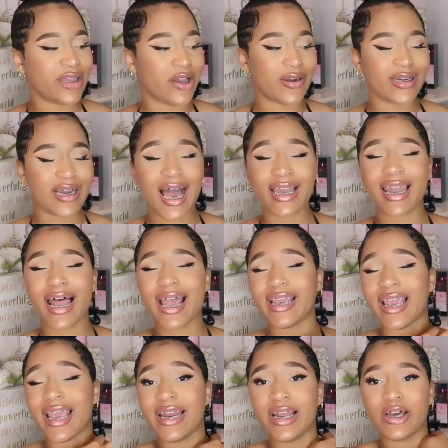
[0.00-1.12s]
They're not
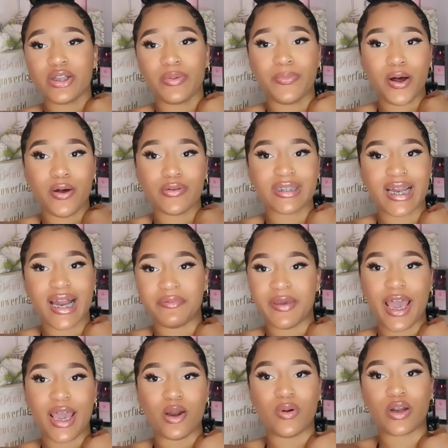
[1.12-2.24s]
like any other bones that
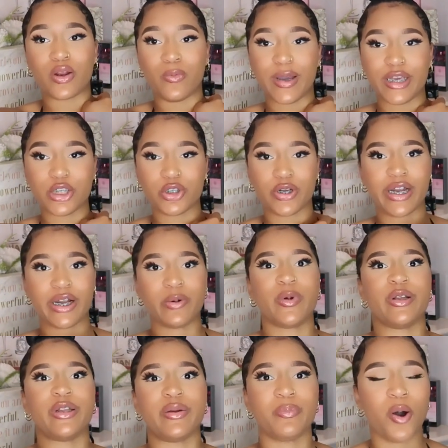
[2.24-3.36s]
I've had on a waist trainer
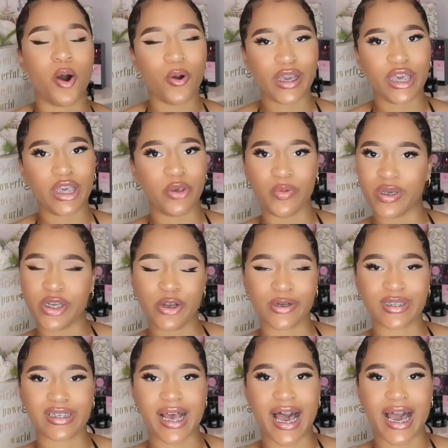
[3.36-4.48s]
where they're poking you in
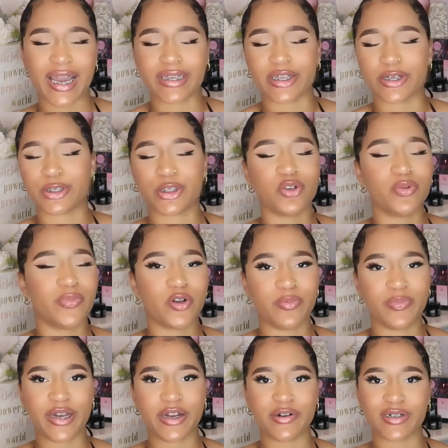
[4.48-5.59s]
your side. They're super
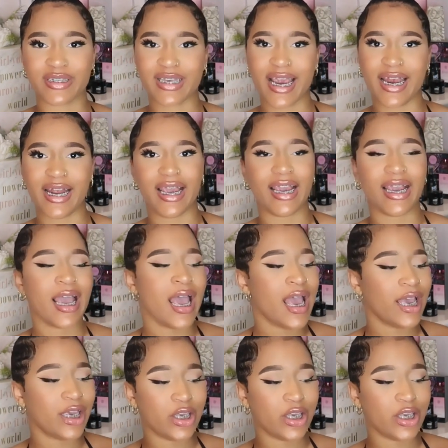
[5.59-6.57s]
duper irritating.